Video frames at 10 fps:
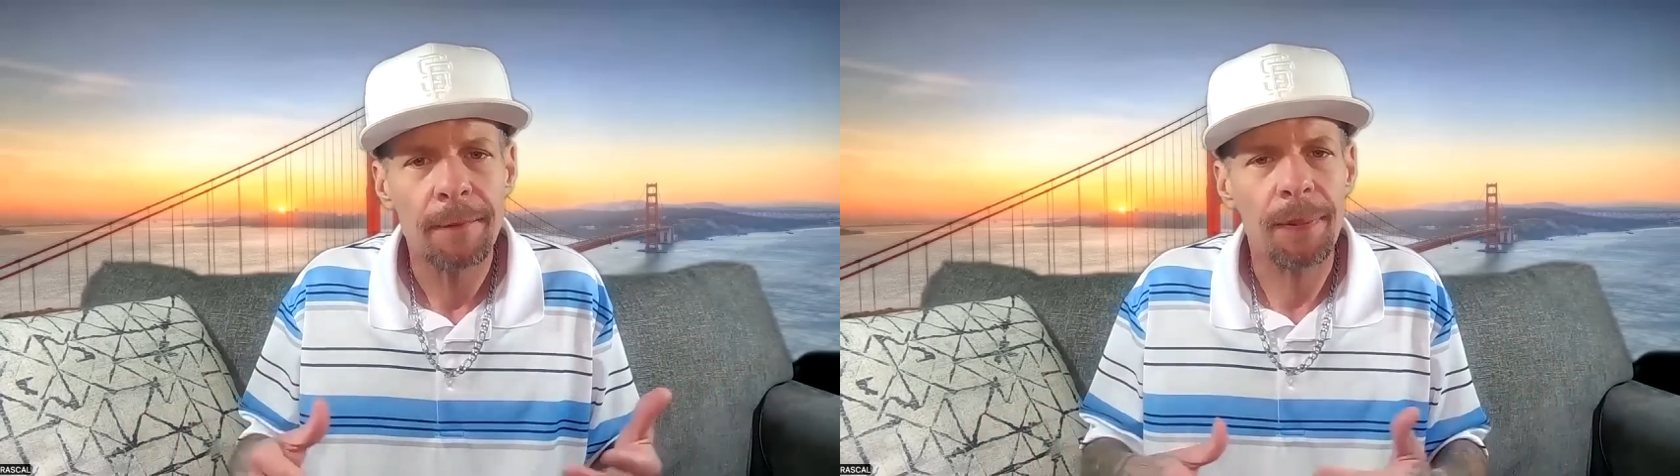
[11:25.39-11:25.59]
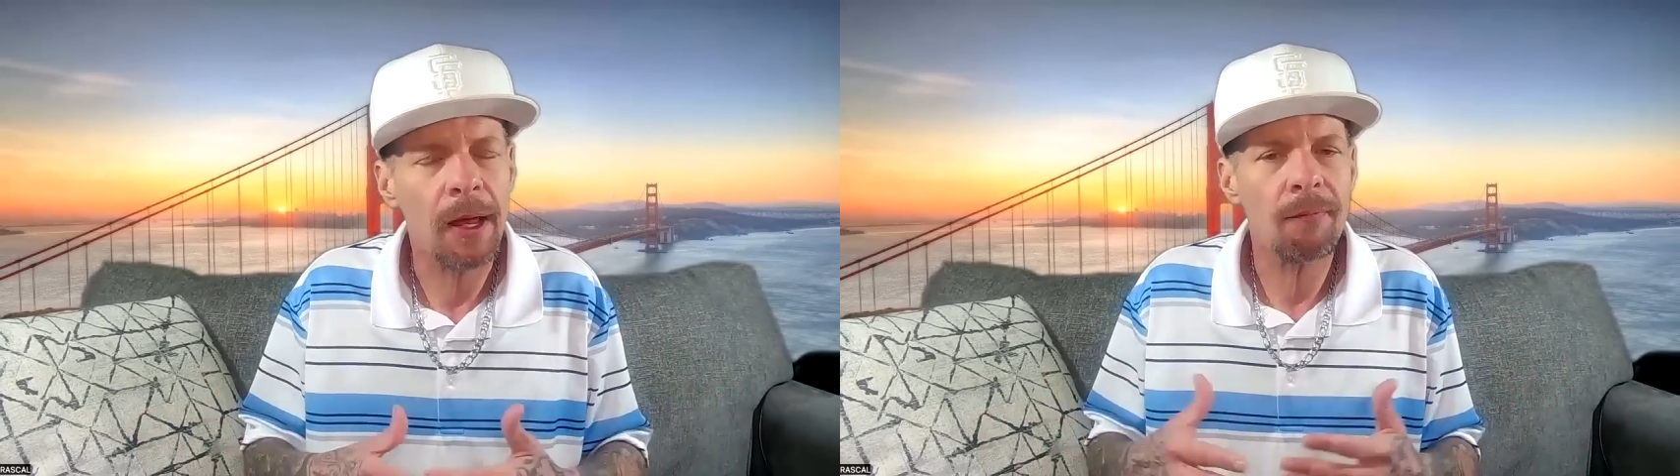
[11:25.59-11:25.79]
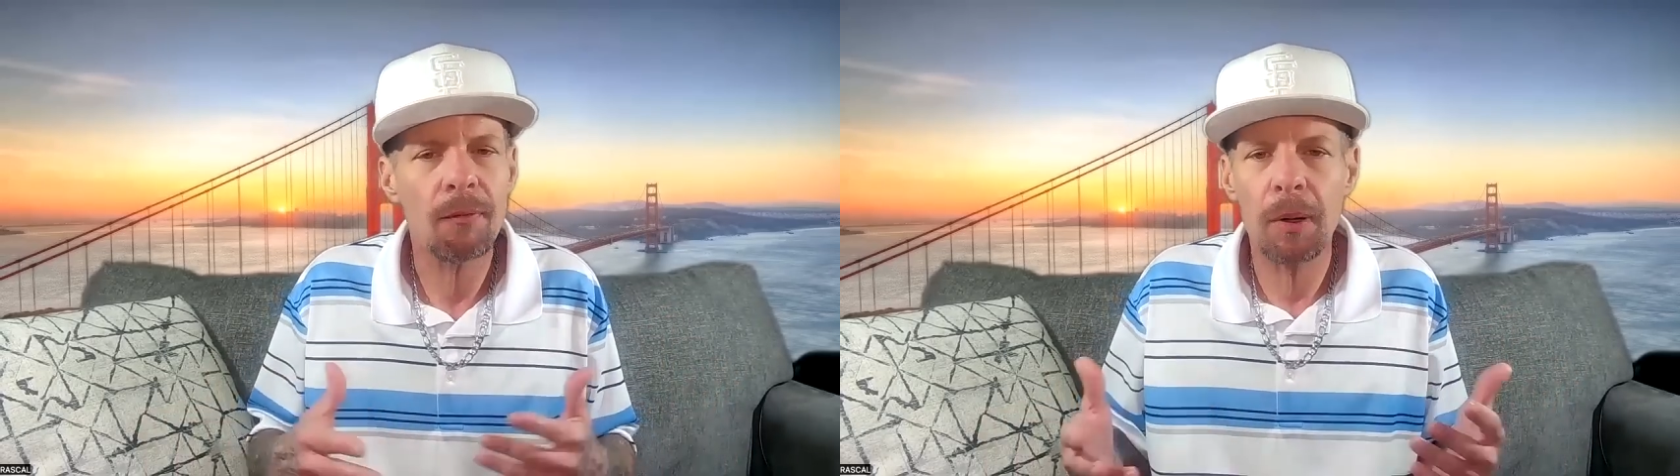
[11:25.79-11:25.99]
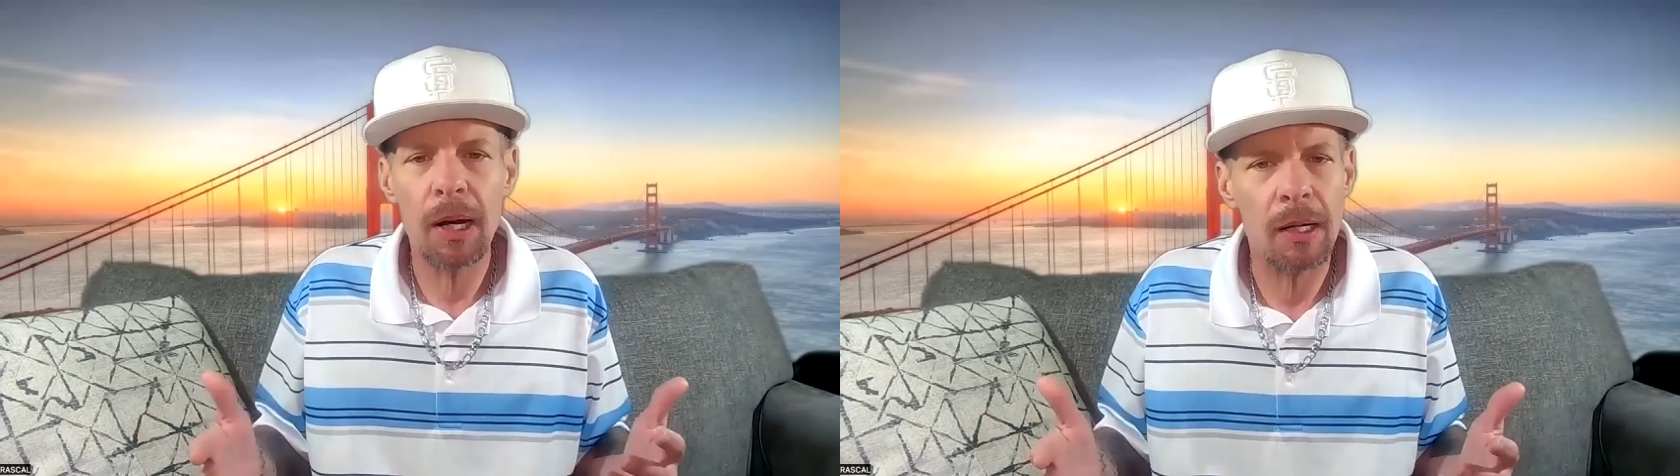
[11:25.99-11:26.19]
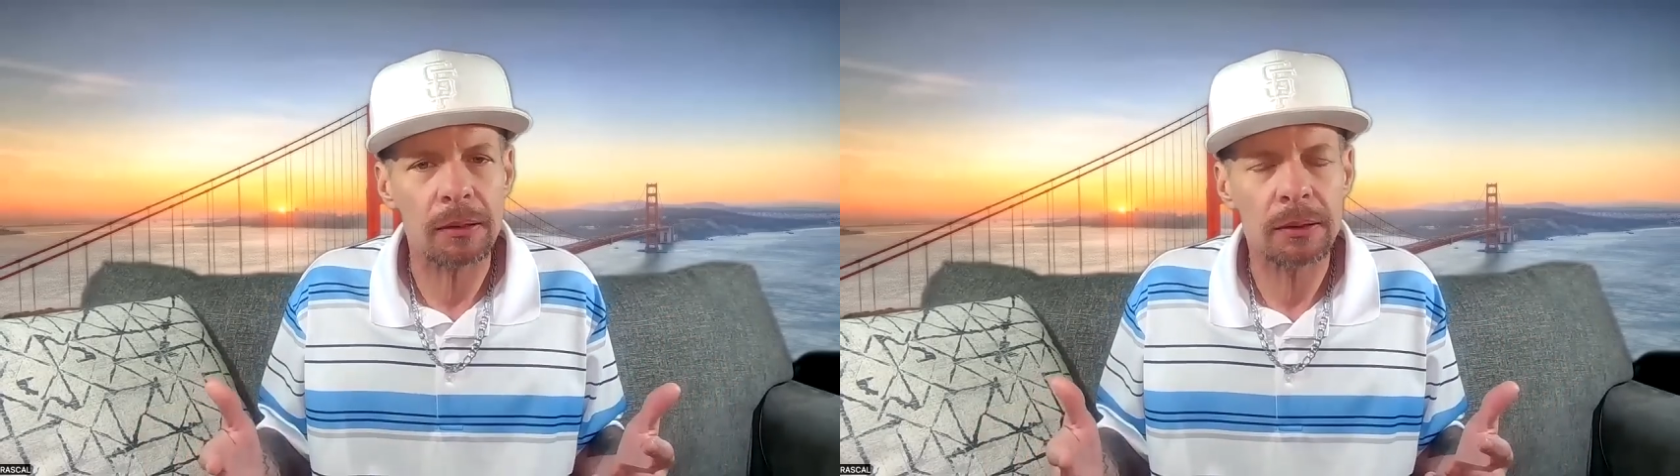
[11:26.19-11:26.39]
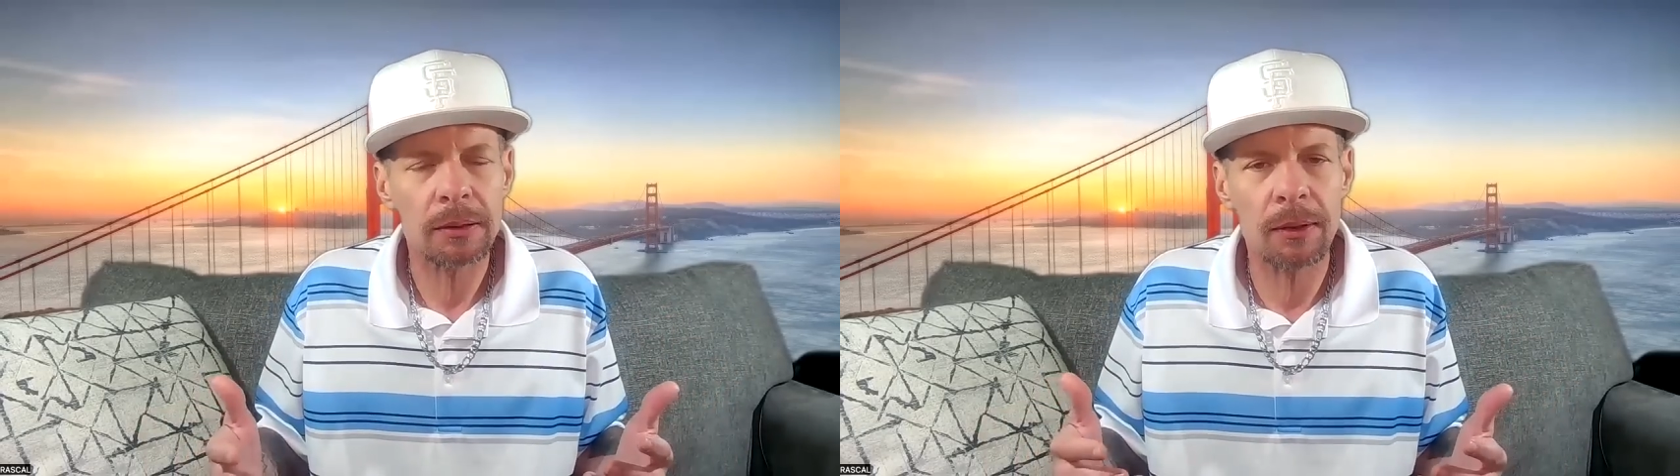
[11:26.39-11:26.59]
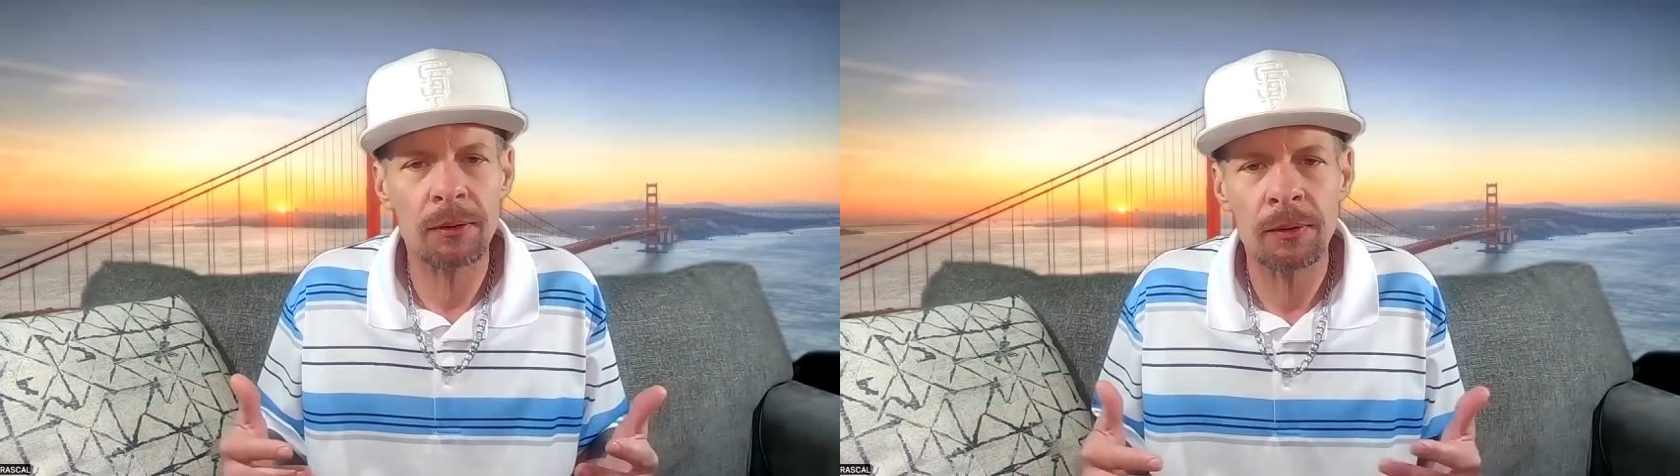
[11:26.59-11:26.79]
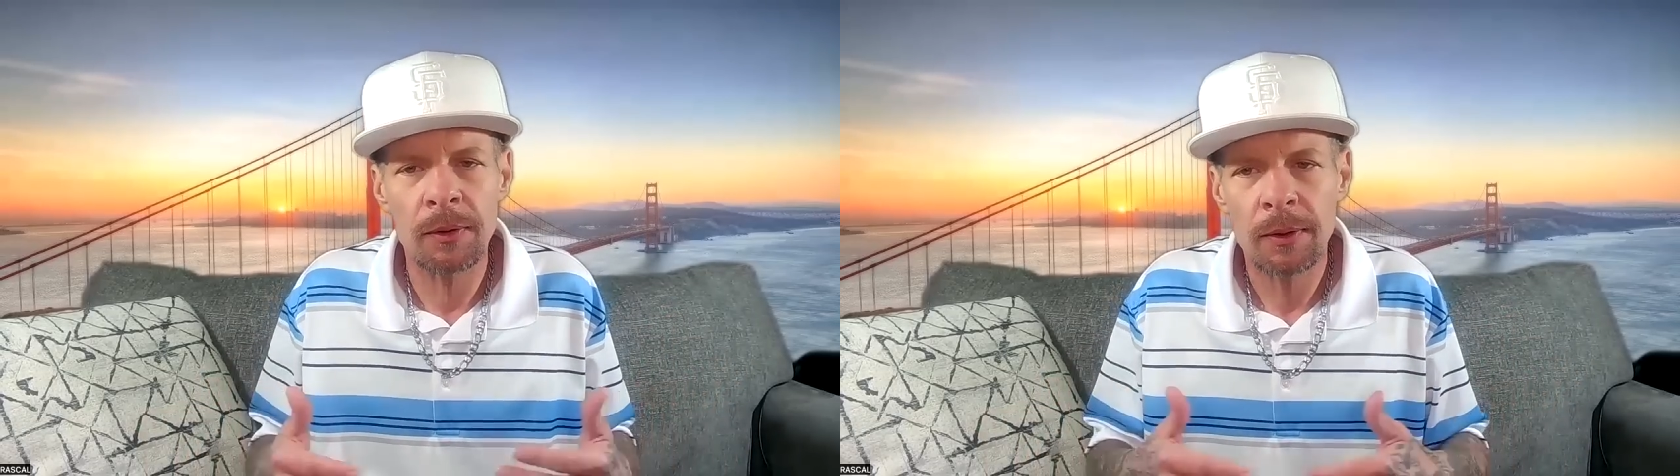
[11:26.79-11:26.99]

They have a blast. They're